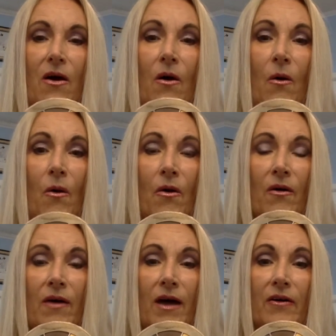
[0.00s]

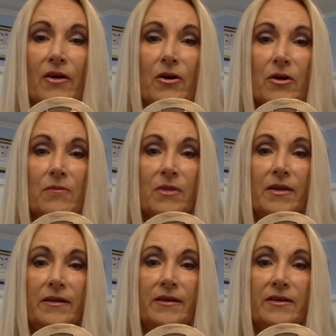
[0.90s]
Or I'll go
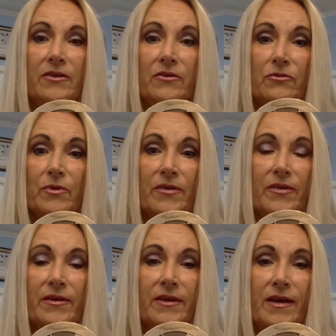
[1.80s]
completely nude with
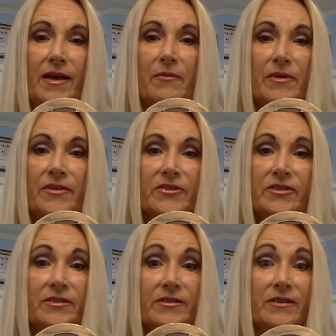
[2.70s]
it, with
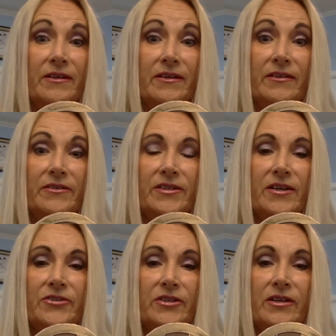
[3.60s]
just a little
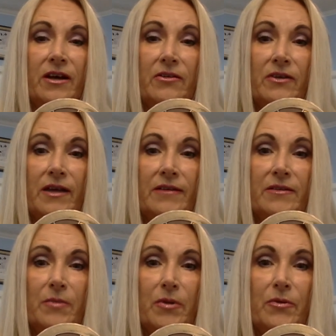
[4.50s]
touch of color like the
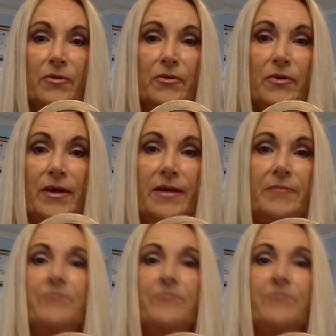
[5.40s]
blue or the green.